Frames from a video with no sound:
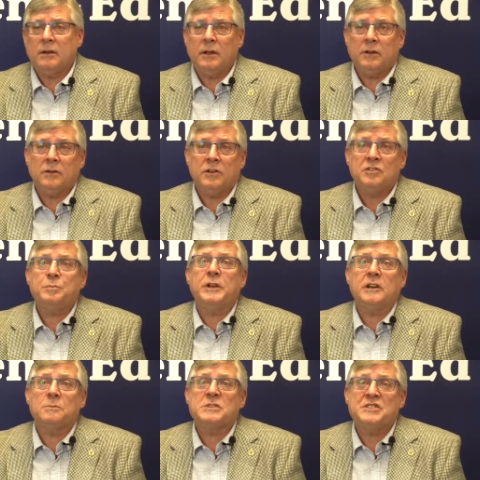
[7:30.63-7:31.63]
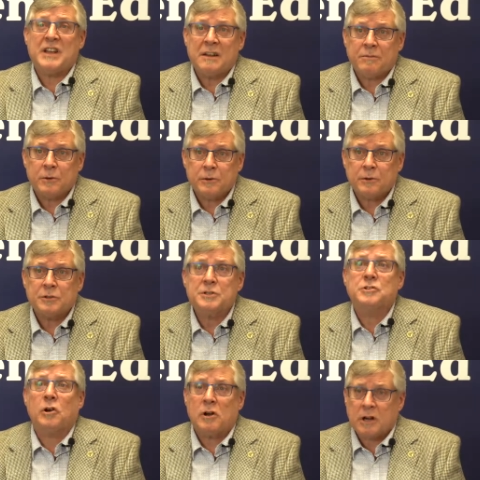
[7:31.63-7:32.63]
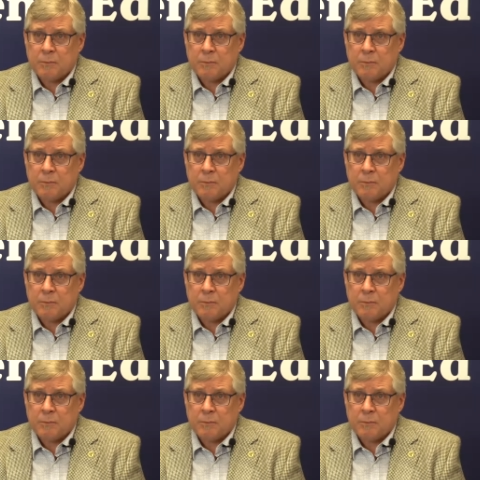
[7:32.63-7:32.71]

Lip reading: it's become safer to talk